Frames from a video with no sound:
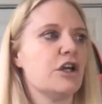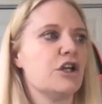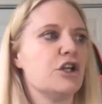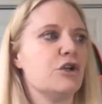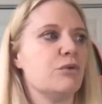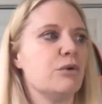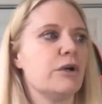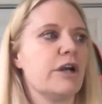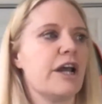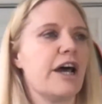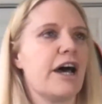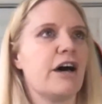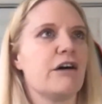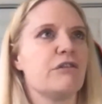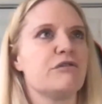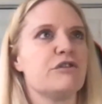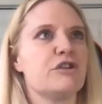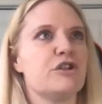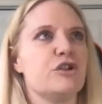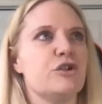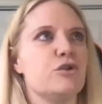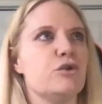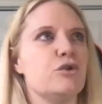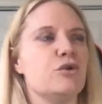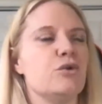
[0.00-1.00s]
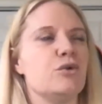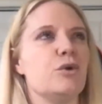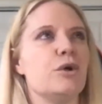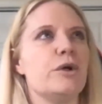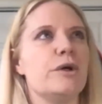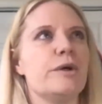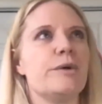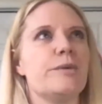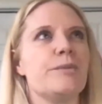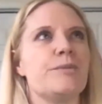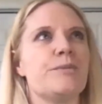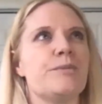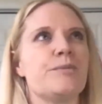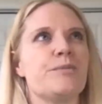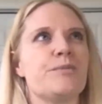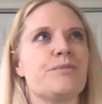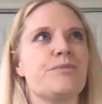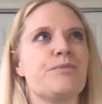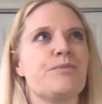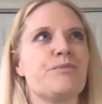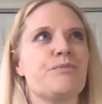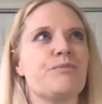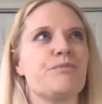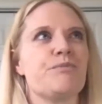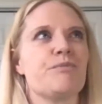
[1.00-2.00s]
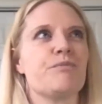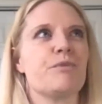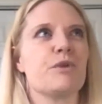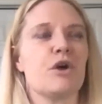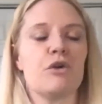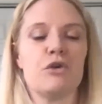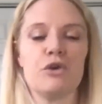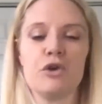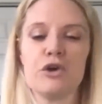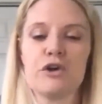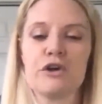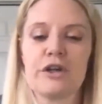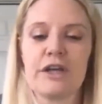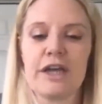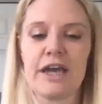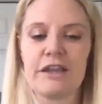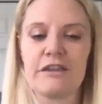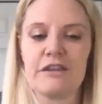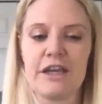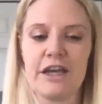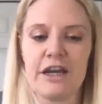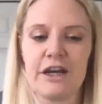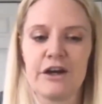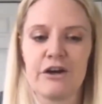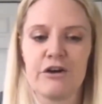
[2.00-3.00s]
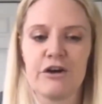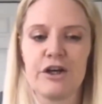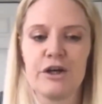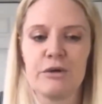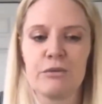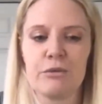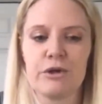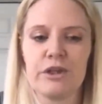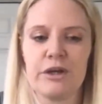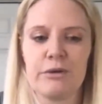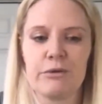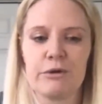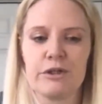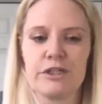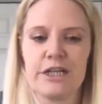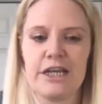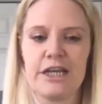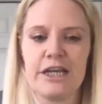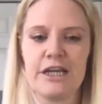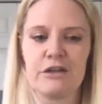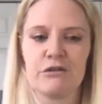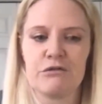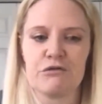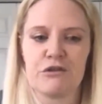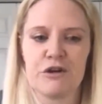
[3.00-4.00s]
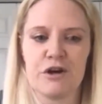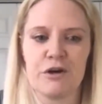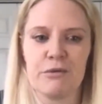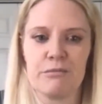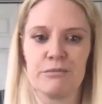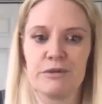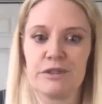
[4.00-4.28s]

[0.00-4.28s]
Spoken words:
You would have to look at the area where they were taken from,